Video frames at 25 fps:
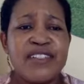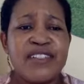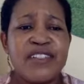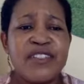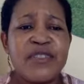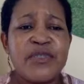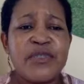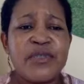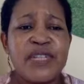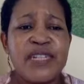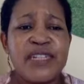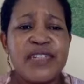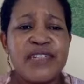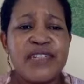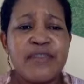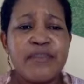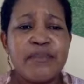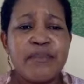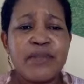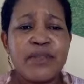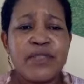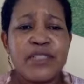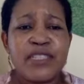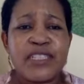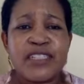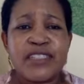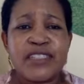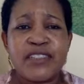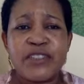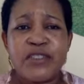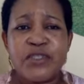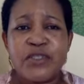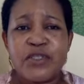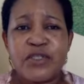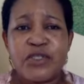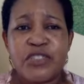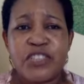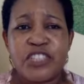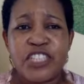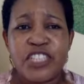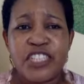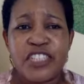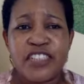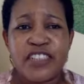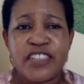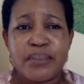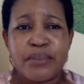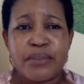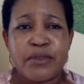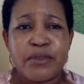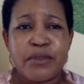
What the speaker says: That is why it's important not to judge a